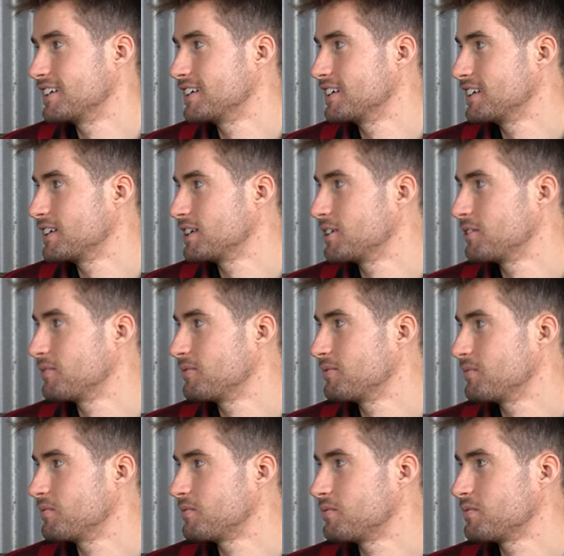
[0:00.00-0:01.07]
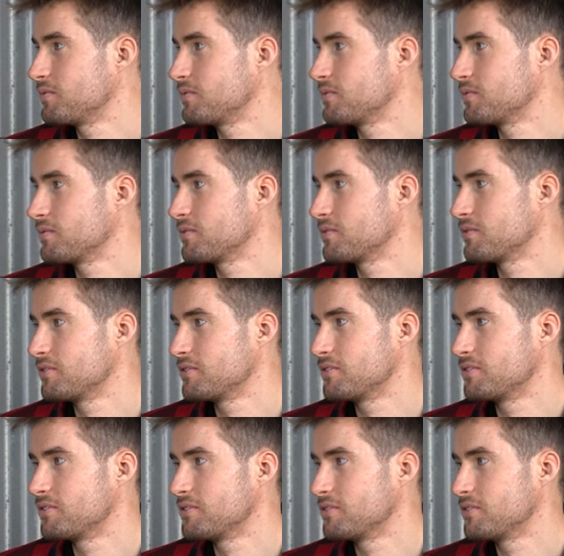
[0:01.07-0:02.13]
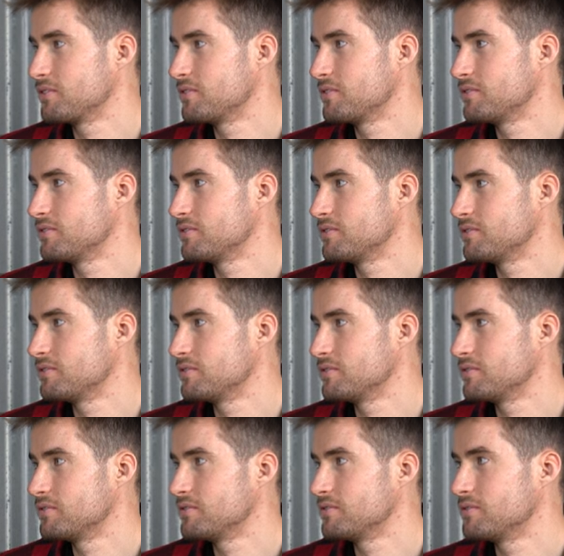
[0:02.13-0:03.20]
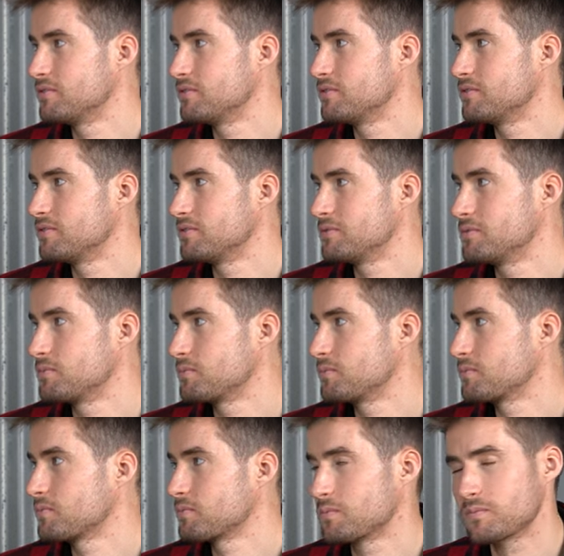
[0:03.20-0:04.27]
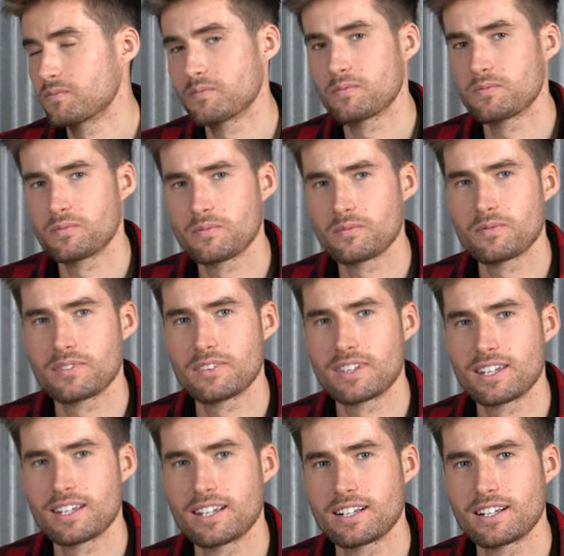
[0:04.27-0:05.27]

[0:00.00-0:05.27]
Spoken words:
The person shown says nothing.